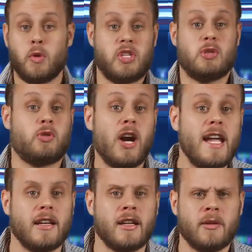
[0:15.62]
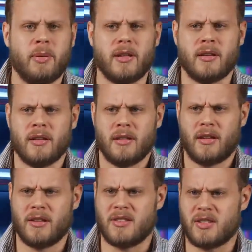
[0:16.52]
Which is great, but
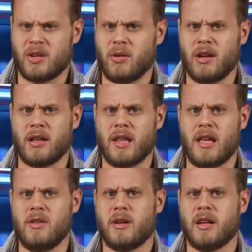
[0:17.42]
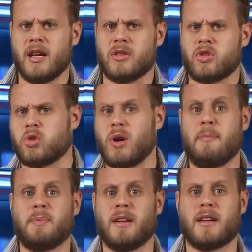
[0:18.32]
concerning that you could get
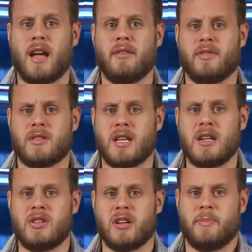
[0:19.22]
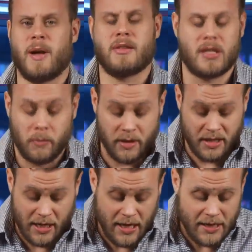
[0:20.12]
trapped in a conversation about someone's
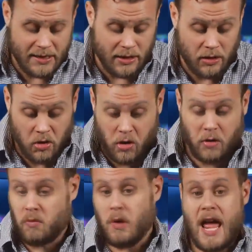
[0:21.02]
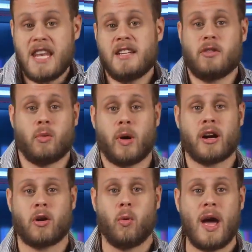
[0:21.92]
kids and you couldn't end it or
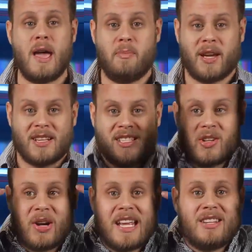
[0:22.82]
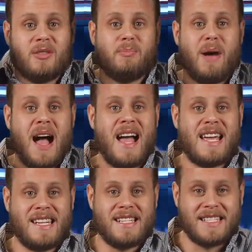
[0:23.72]
walk away because they're in your
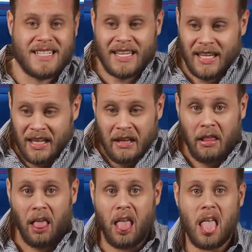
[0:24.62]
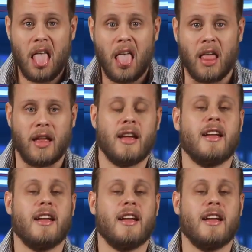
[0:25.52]
mind. Ugh.